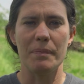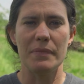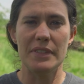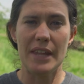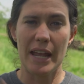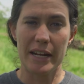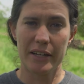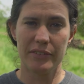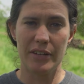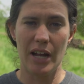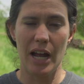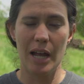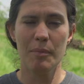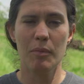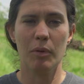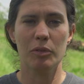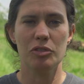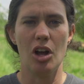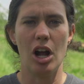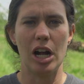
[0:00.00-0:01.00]
Next time,
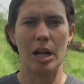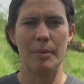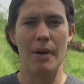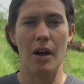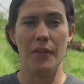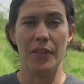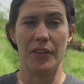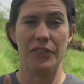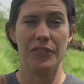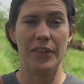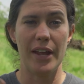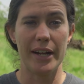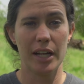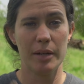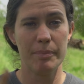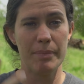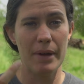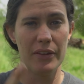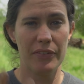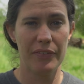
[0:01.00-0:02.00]
we'll talk about the
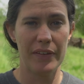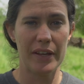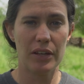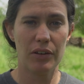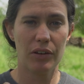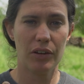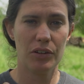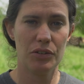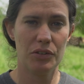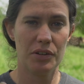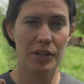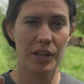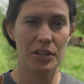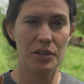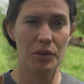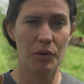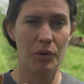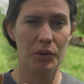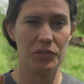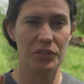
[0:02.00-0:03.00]
second best thing you can do to get
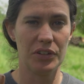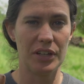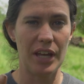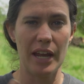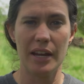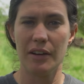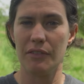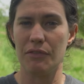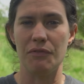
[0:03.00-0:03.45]
your horse to gait.